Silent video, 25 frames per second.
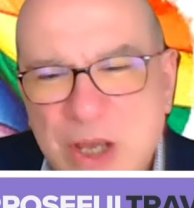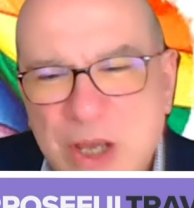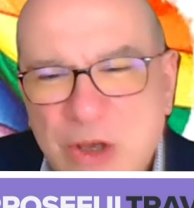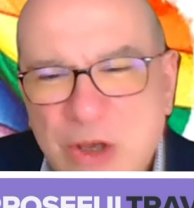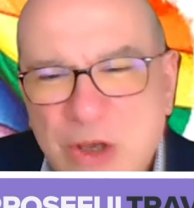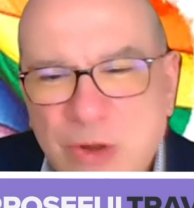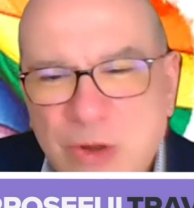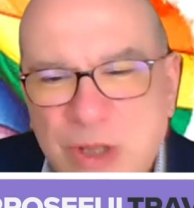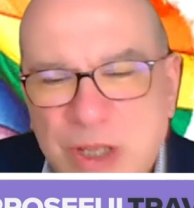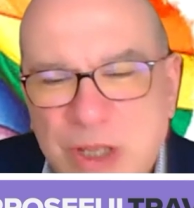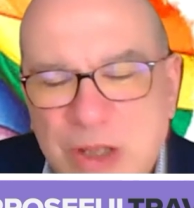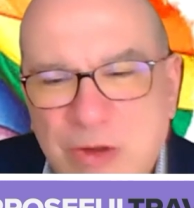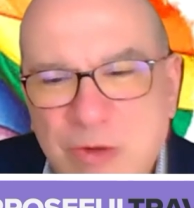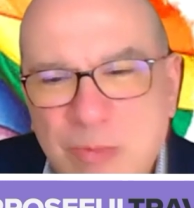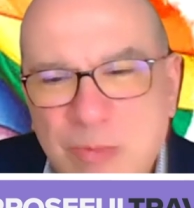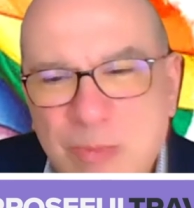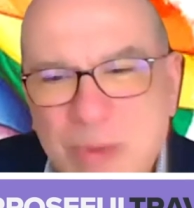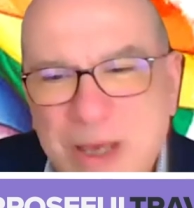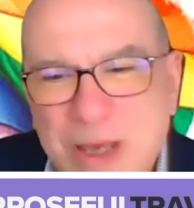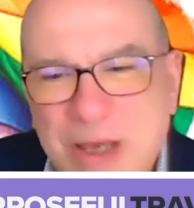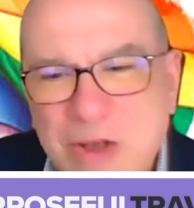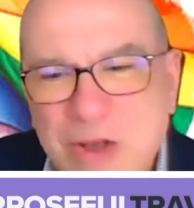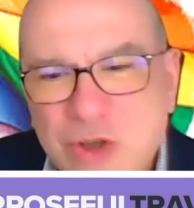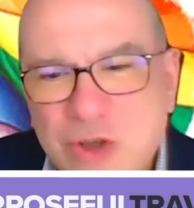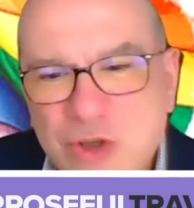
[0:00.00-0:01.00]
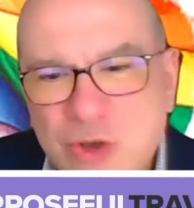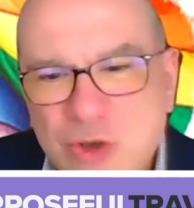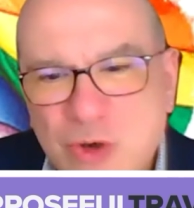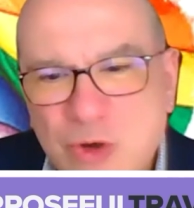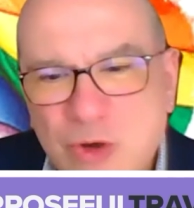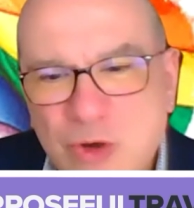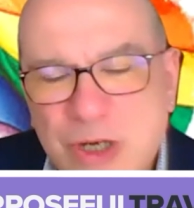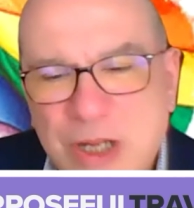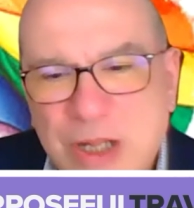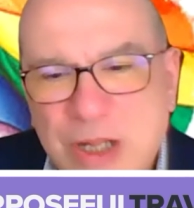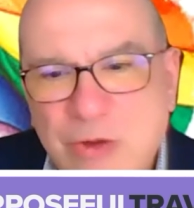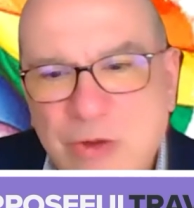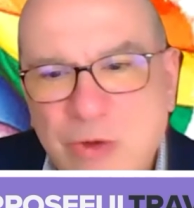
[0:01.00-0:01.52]
you need to make
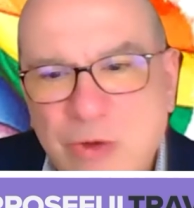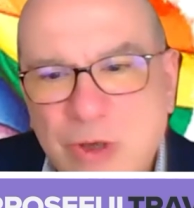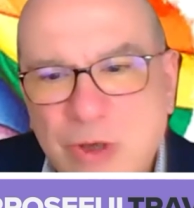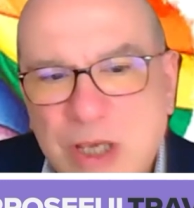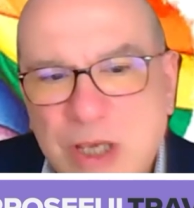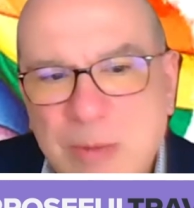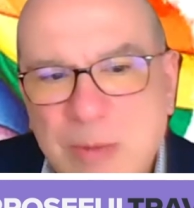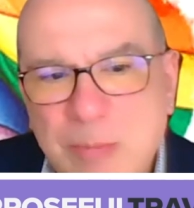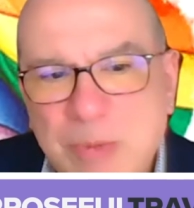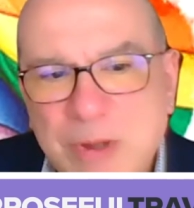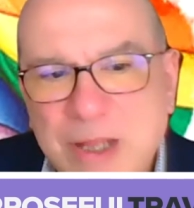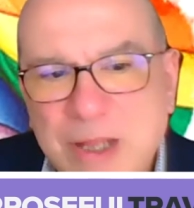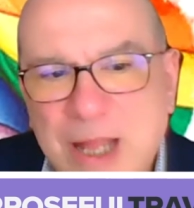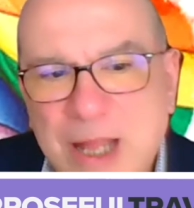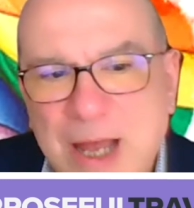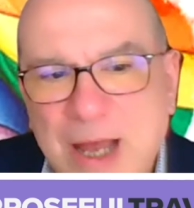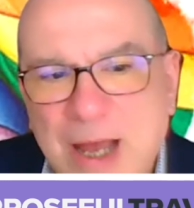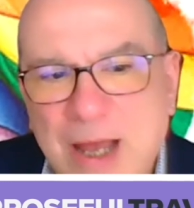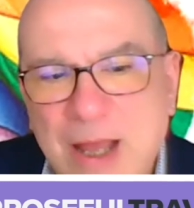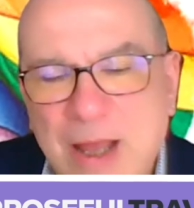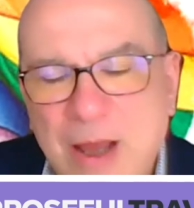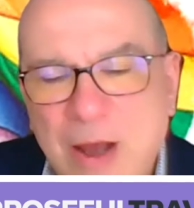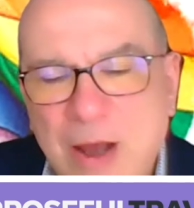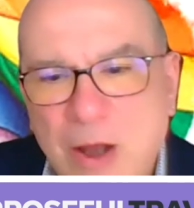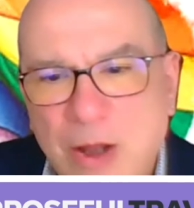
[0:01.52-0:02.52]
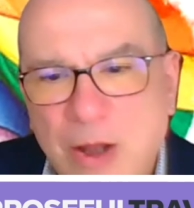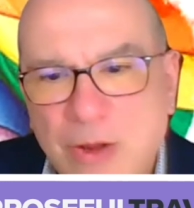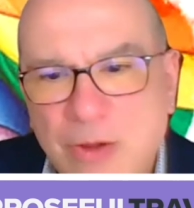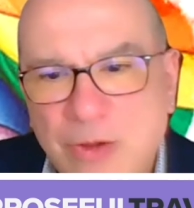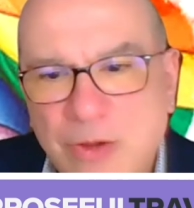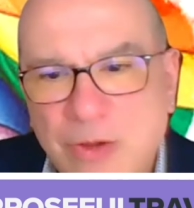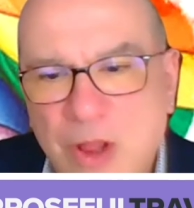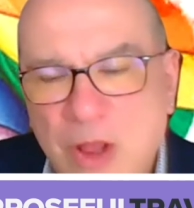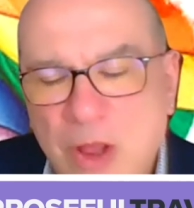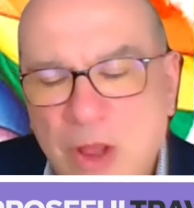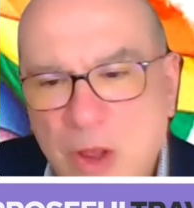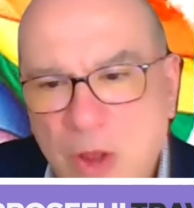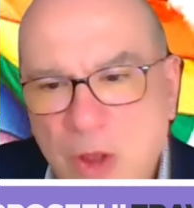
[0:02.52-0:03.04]
sure that you keep an eye
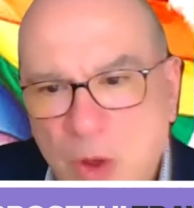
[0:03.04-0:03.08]
on